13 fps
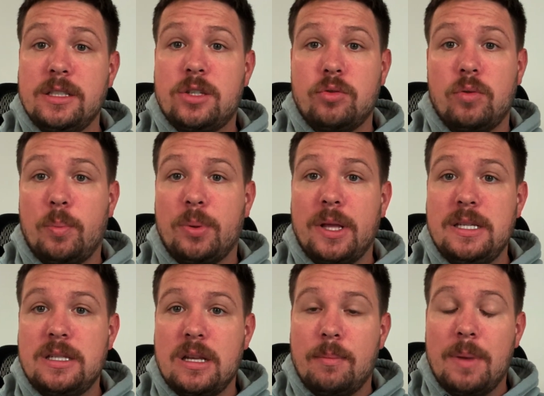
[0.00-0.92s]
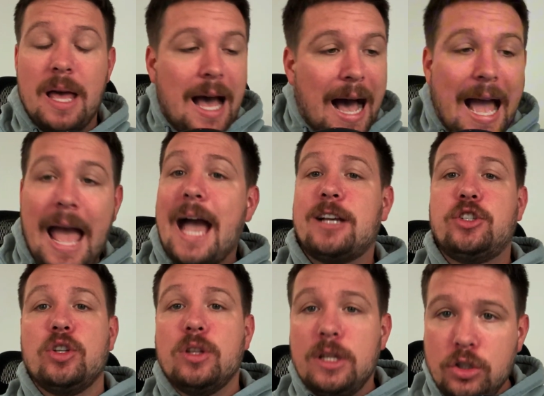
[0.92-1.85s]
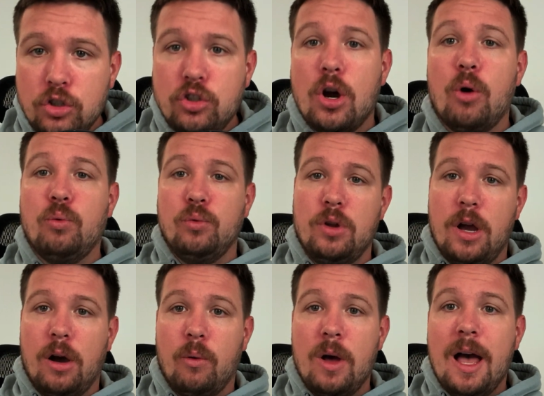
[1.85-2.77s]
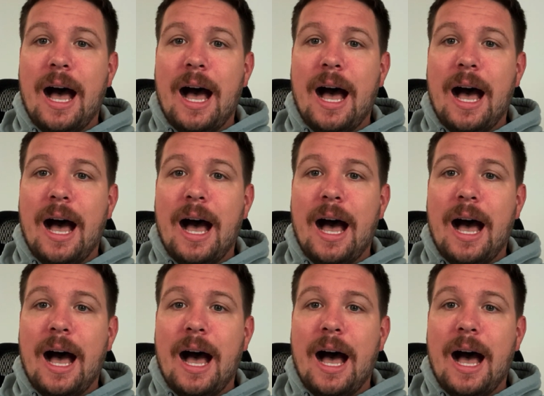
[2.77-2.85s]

to replace him? I actually don't know.